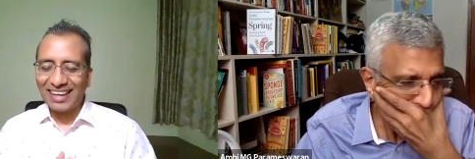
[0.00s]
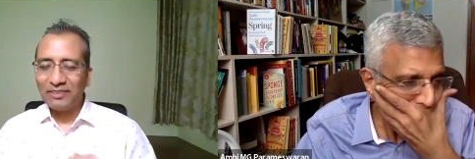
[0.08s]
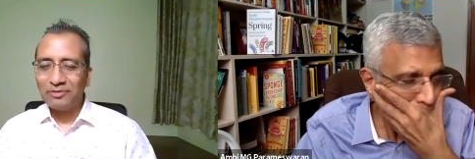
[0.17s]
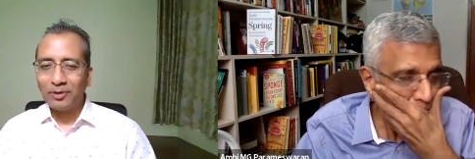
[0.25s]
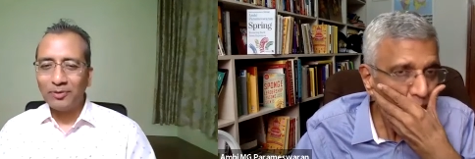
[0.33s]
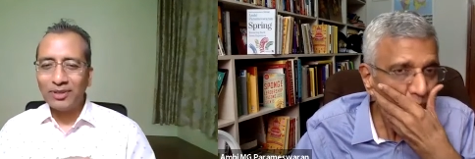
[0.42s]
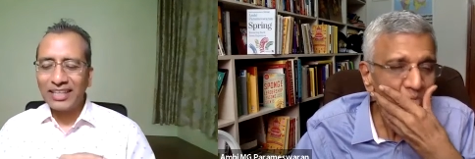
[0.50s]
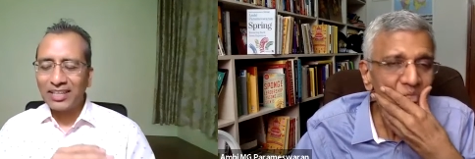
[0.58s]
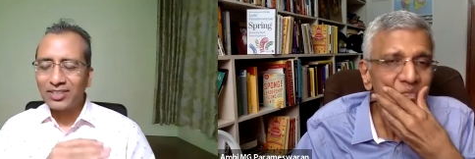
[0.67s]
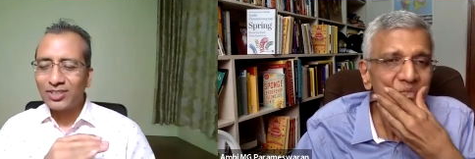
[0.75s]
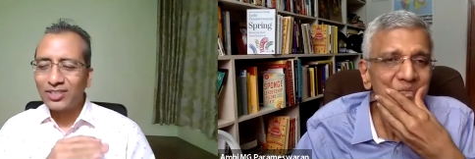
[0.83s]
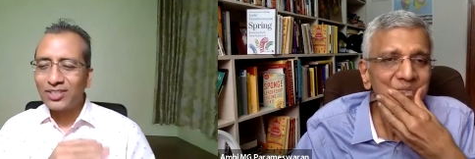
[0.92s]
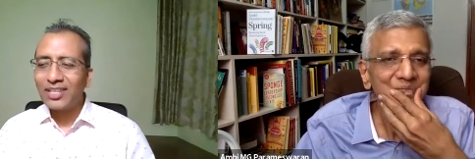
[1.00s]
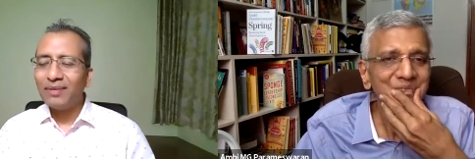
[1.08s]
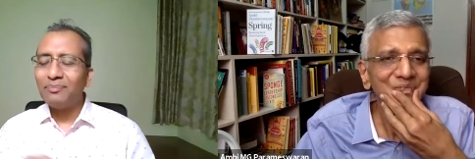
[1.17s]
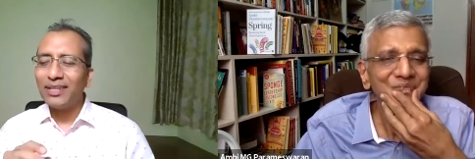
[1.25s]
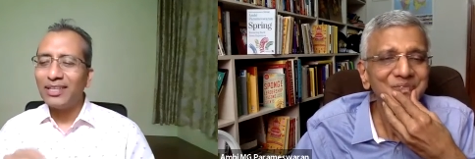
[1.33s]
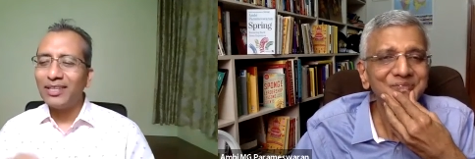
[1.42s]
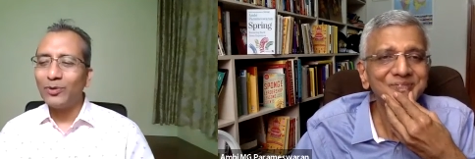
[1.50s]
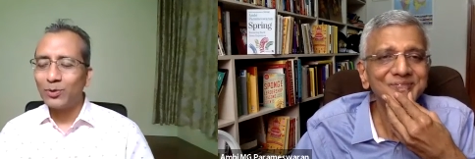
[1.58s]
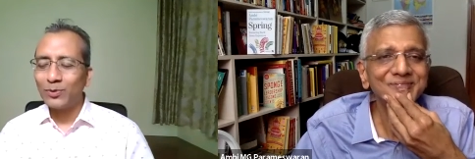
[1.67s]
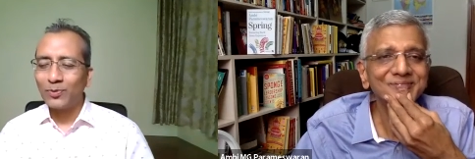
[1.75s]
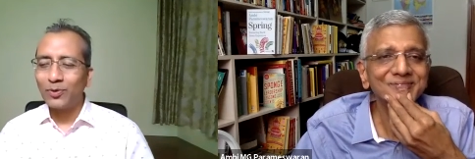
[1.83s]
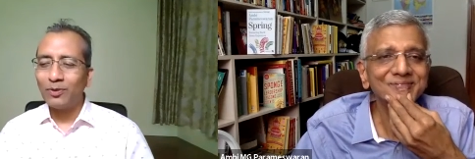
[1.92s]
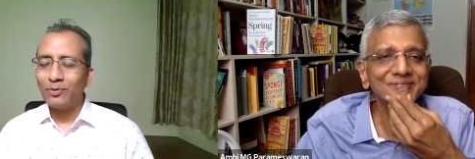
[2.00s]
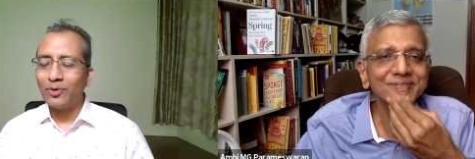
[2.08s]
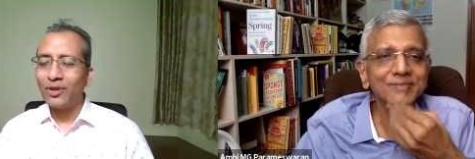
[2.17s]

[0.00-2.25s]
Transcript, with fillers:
Speaker 1: i found it extremely useful